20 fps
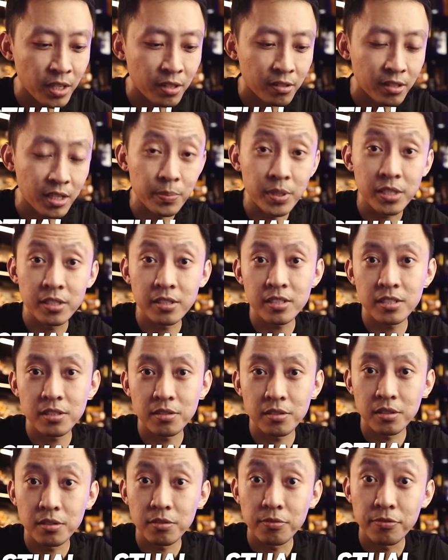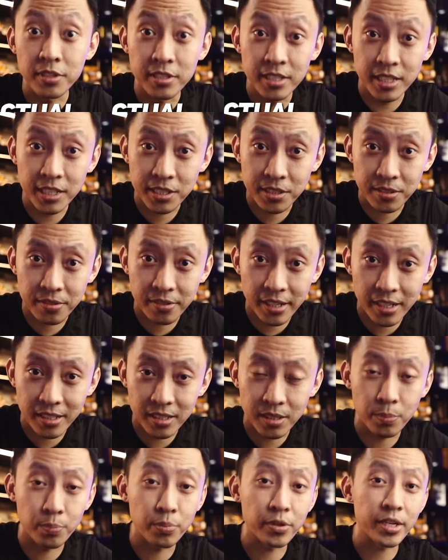Right, because physics, right,
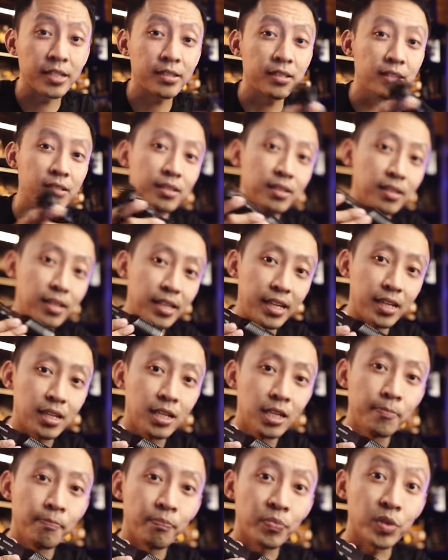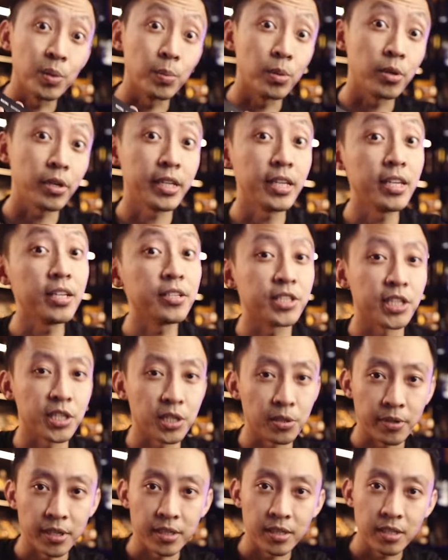the brighter the light, the more heat
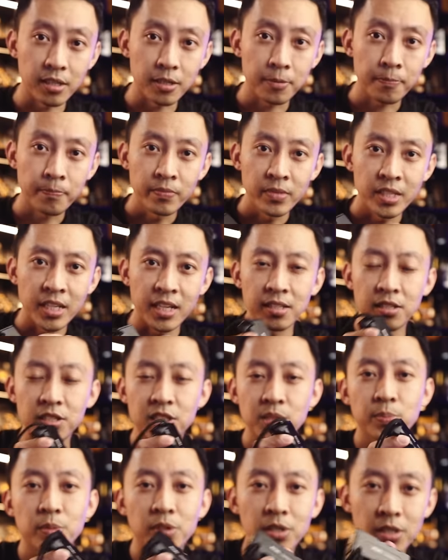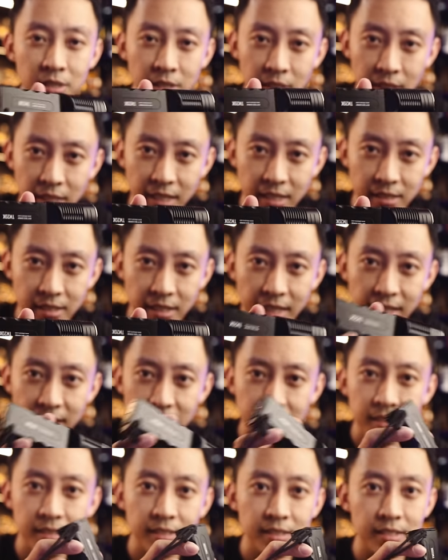generated. And the smaller the light, the
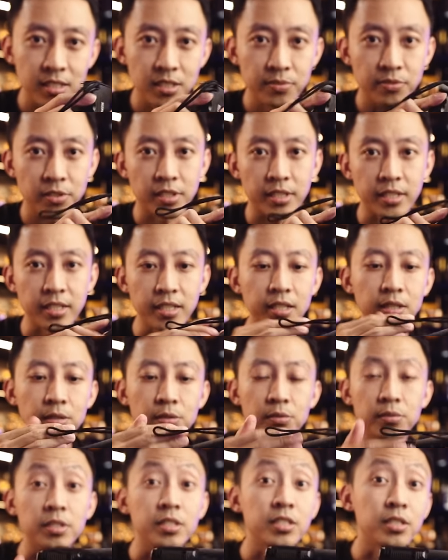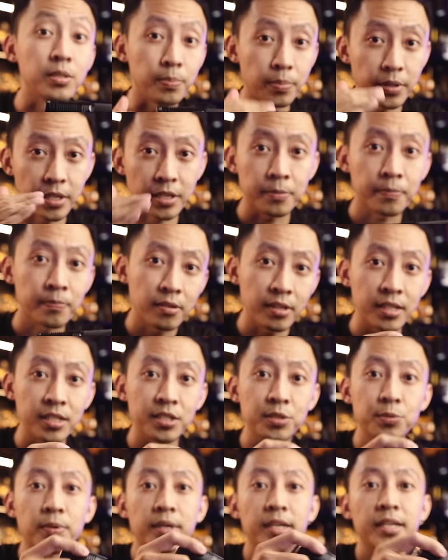harder it is for the heat to dissipate. Right,
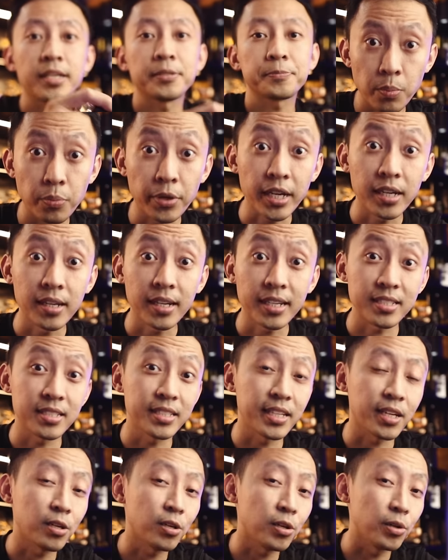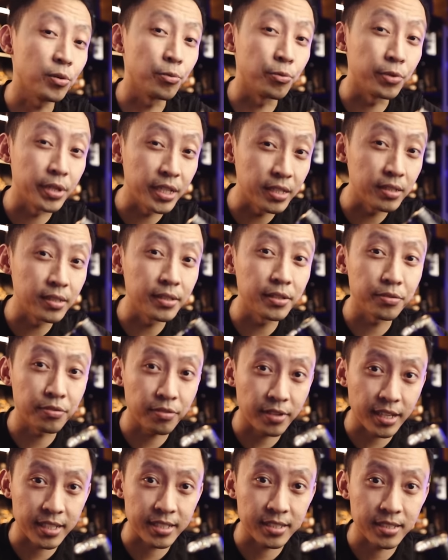that's why bright lights get hot really
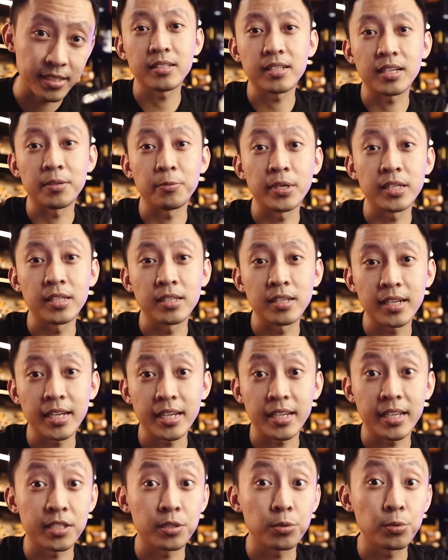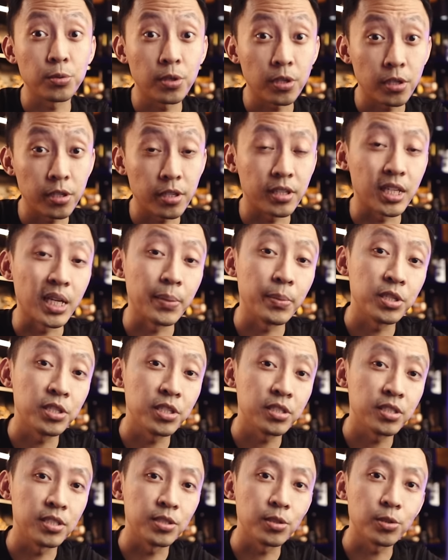fast. And when the light gets too hot, it
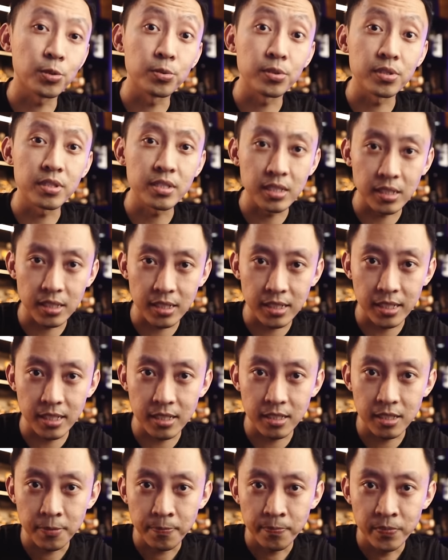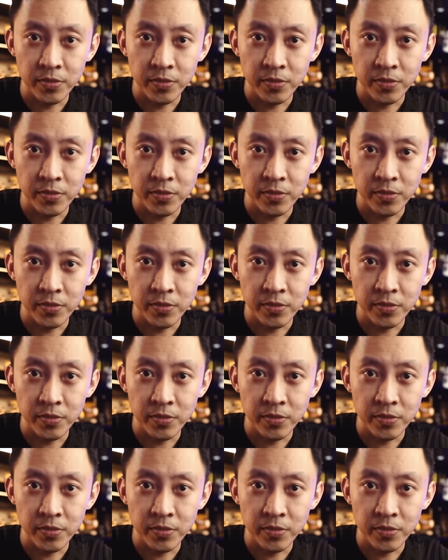damages its own circuits.